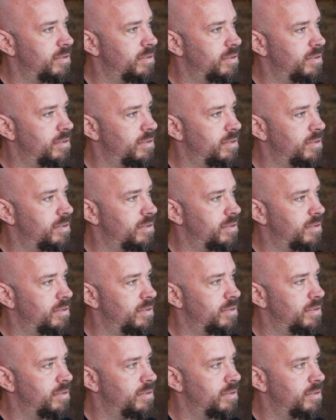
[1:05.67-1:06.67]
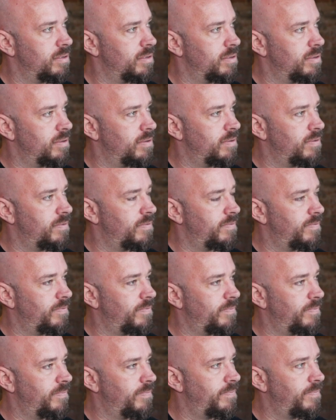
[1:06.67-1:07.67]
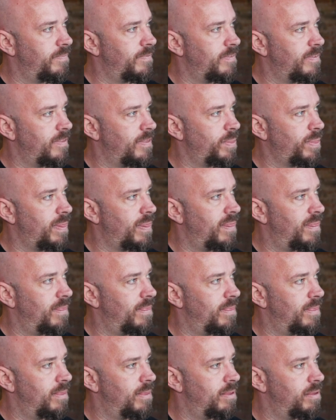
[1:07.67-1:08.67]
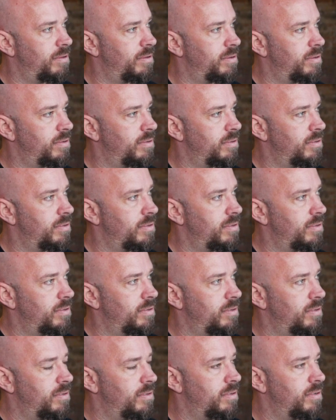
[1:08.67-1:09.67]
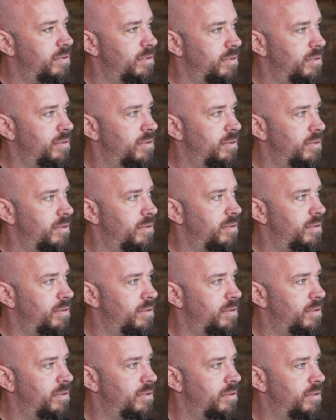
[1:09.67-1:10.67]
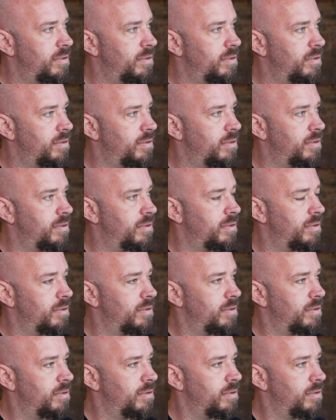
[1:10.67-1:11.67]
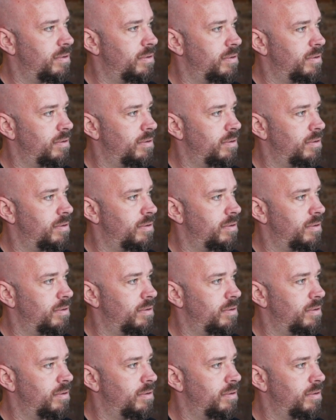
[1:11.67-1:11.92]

(not speaking)